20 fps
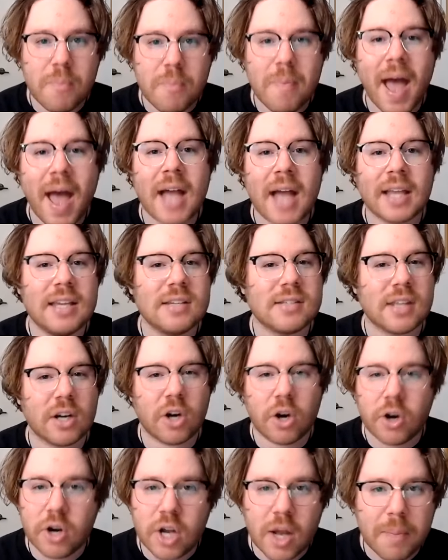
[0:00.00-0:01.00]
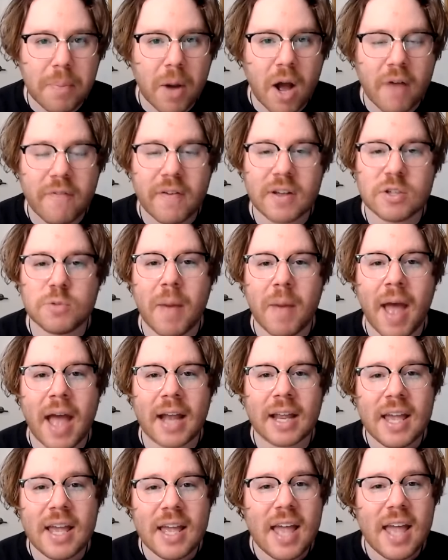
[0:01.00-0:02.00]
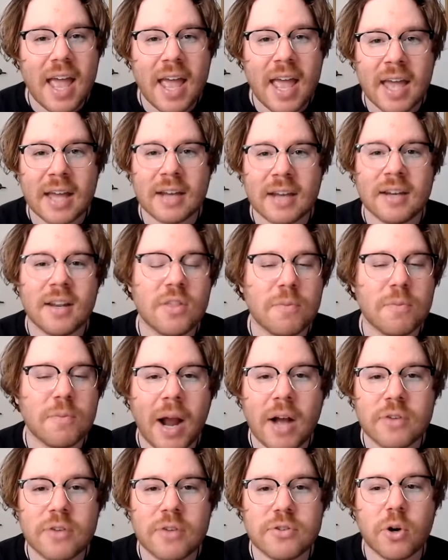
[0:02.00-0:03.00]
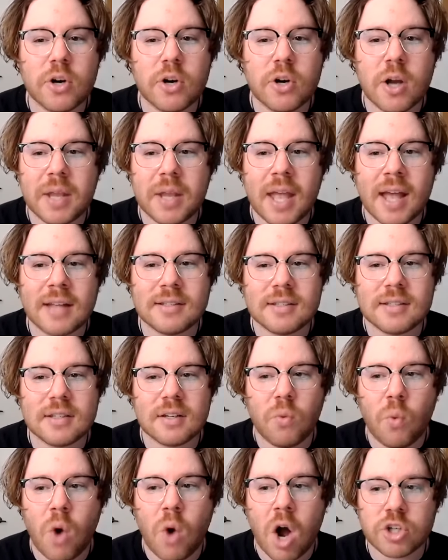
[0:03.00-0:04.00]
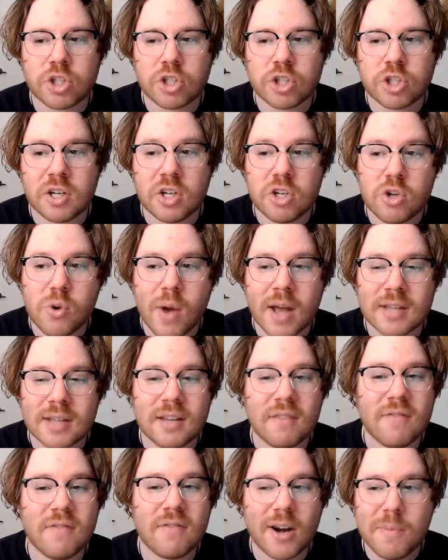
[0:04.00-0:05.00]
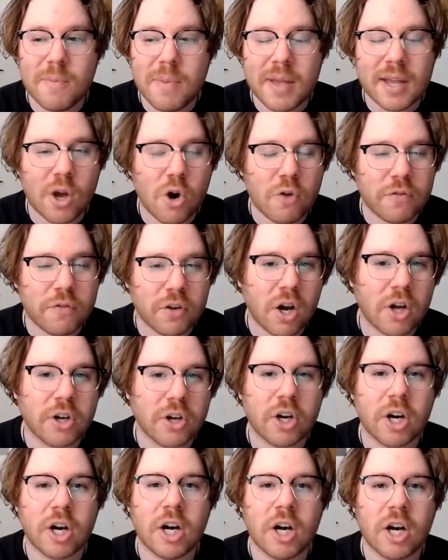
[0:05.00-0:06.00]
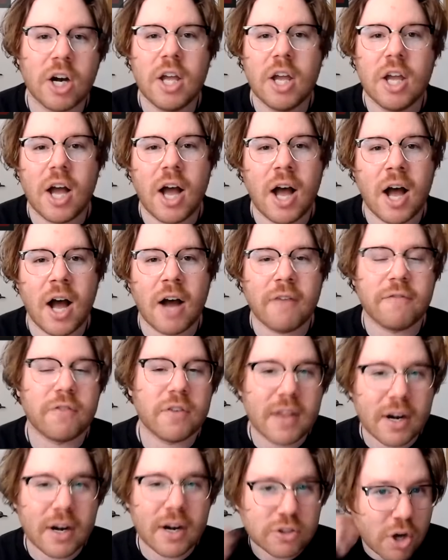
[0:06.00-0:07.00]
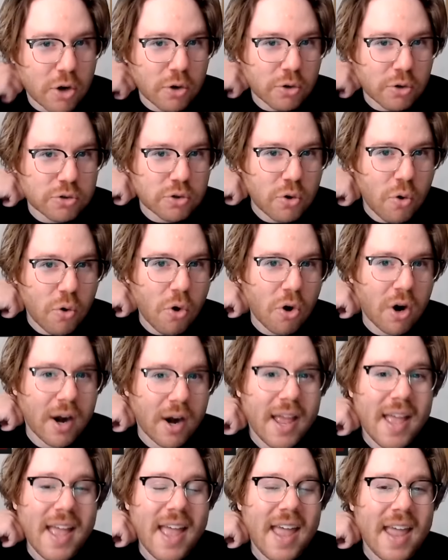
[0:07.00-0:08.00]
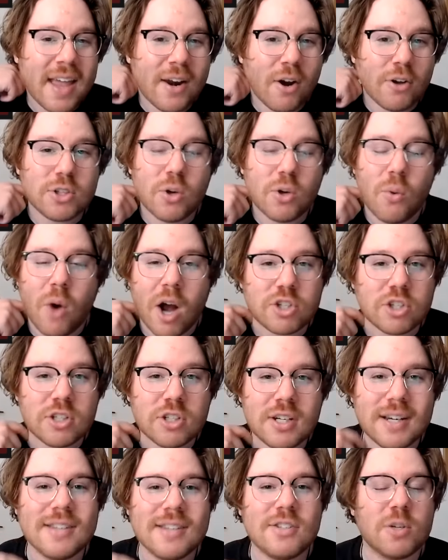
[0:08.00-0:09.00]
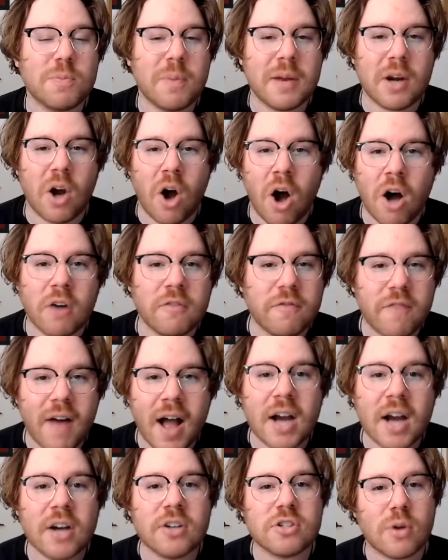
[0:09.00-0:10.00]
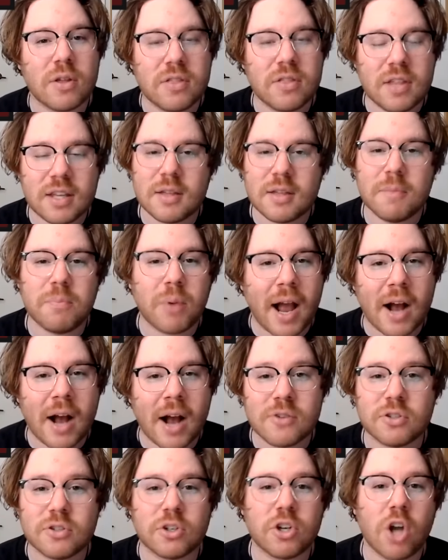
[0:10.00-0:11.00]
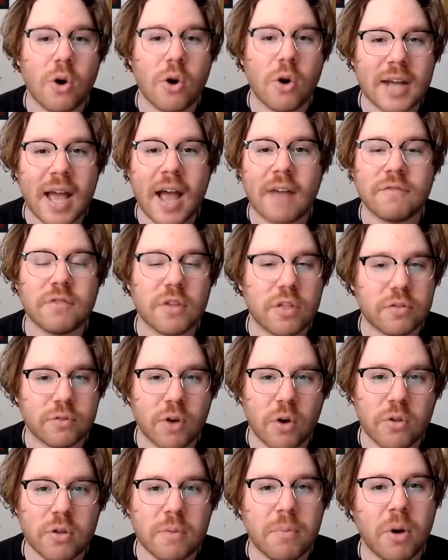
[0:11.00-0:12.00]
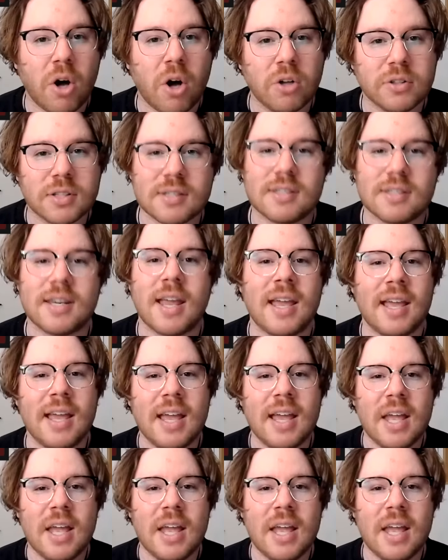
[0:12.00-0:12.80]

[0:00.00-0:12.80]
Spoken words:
back. He's their hurry up offense back. And the Browns are going up against Washington, who has a very big over under for their total score. And also Washington has just been on fire. So I think the Browns are going to have to throw the ball to stay